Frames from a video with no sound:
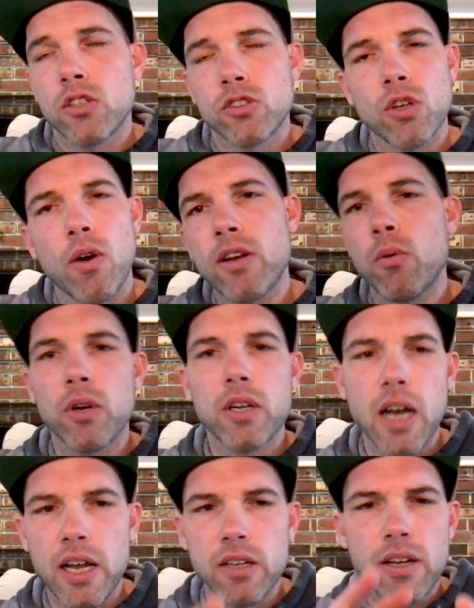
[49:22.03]
So I know we're
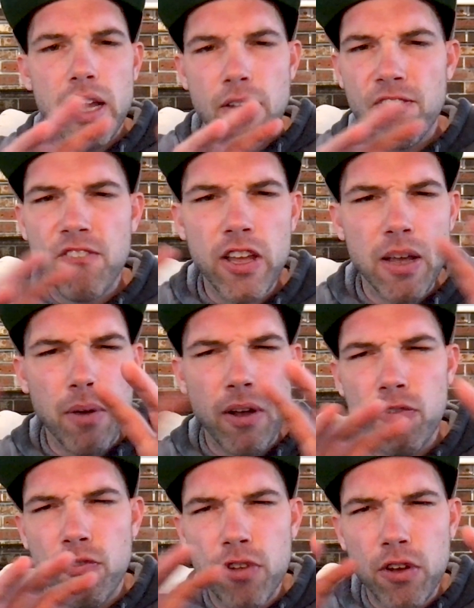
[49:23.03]
kind of, it
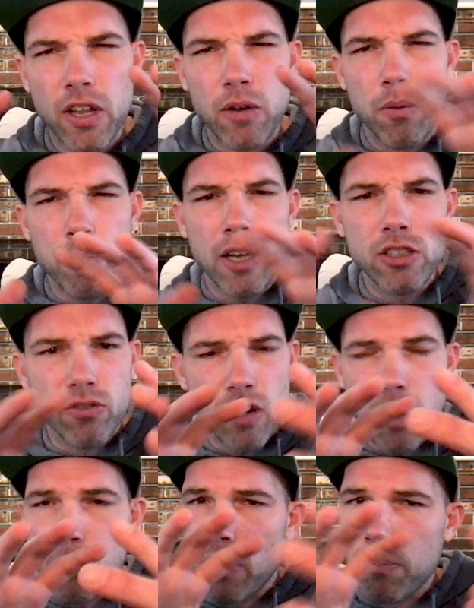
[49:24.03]
might feel like we're bouncing around,